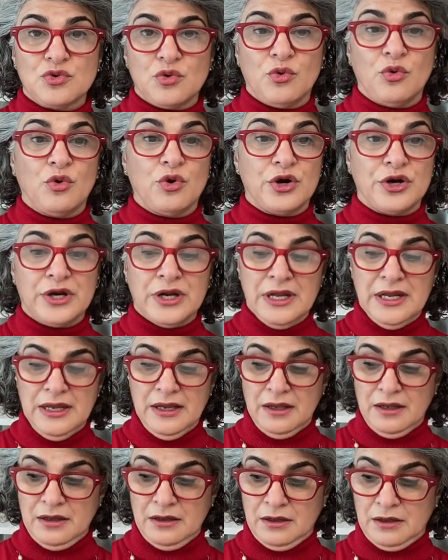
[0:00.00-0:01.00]
or
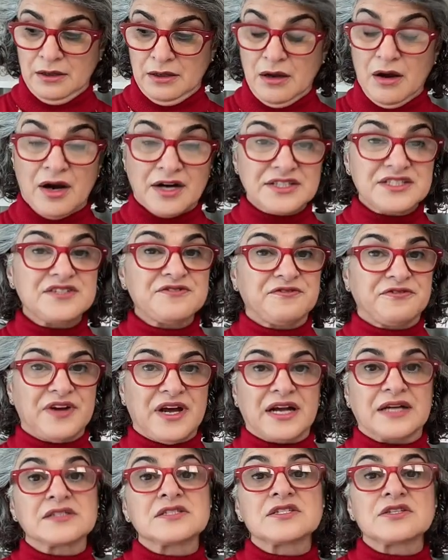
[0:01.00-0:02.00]

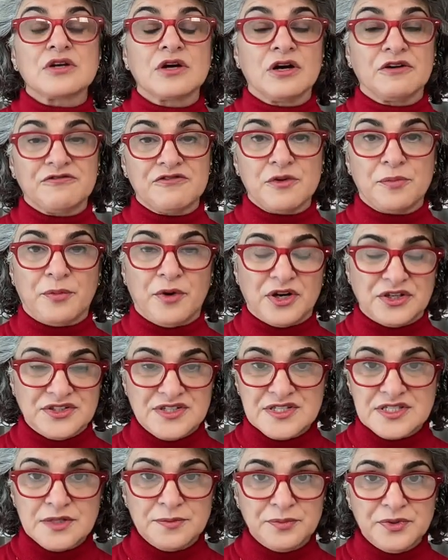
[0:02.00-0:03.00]
artifacts of the
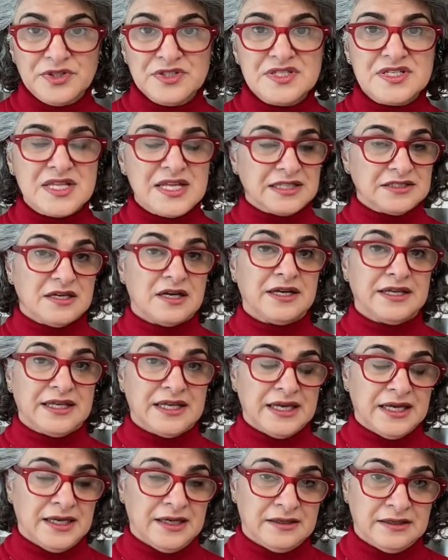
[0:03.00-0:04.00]
participants that I
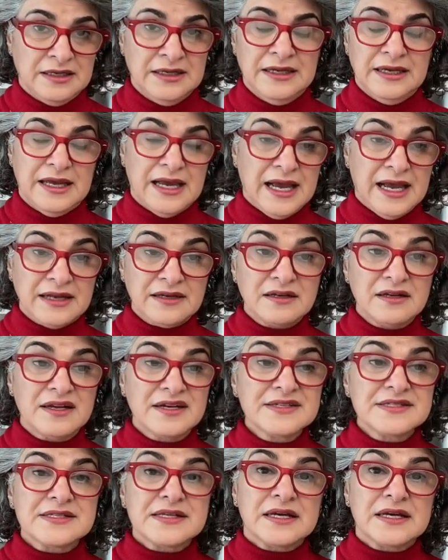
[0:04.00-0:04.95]
can analyze.